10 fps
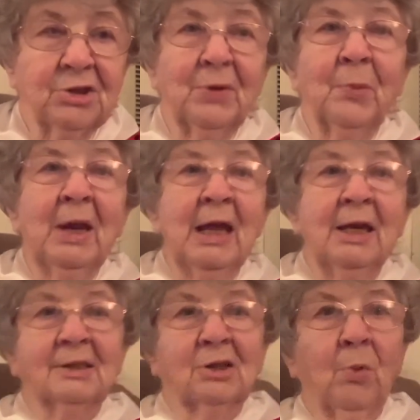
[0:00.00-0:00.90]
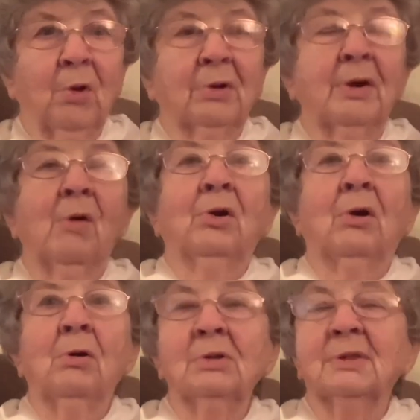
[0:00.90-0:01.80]
And when he gets to working on
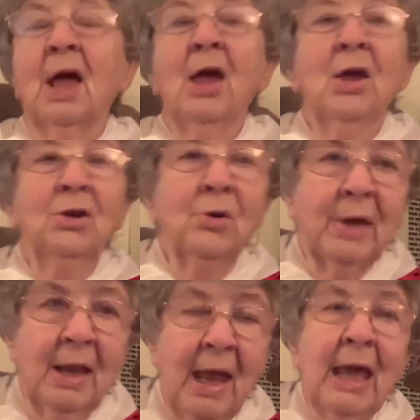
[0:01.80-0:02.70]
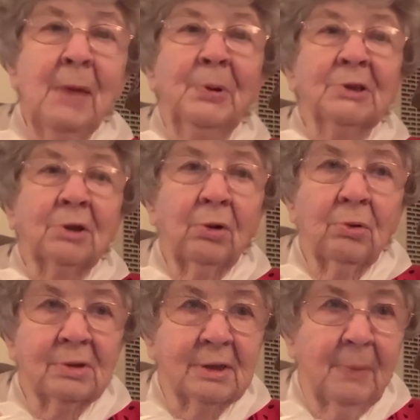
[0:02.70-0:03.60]
curtains, you can he puts
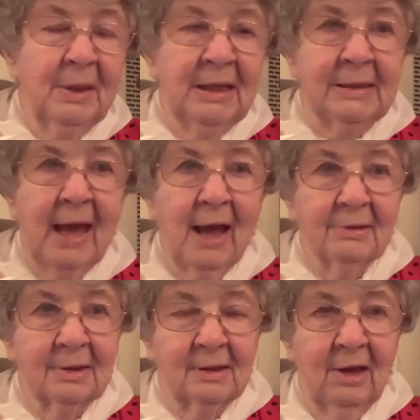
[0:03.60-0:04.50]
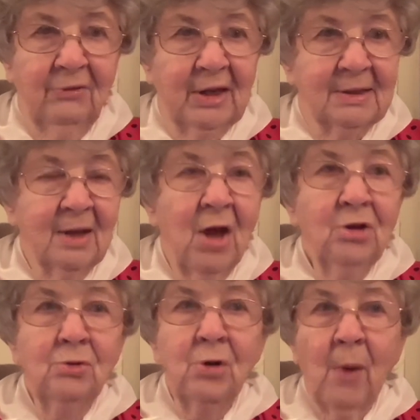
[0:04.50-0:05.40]
curtains up in these houses he fixed.
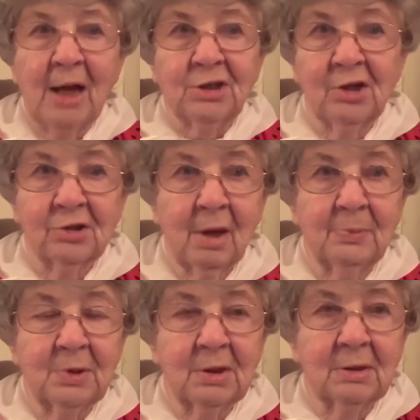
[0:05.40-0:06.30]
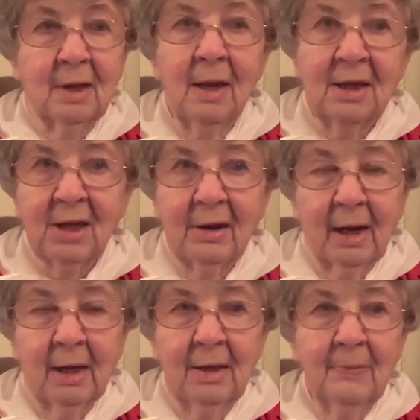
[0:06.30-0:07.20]
You know I change subjects
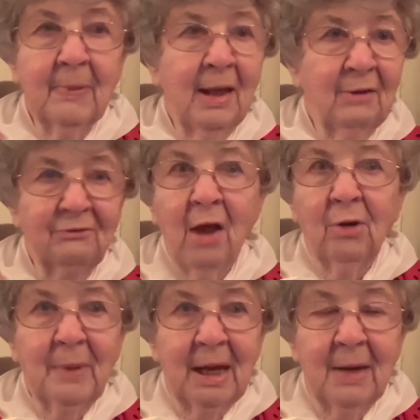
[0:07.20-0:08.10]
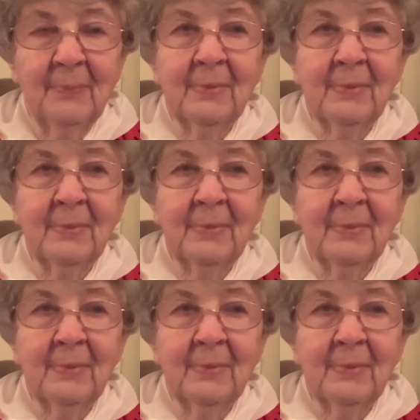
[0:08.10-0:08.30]
suddenly. Follow me.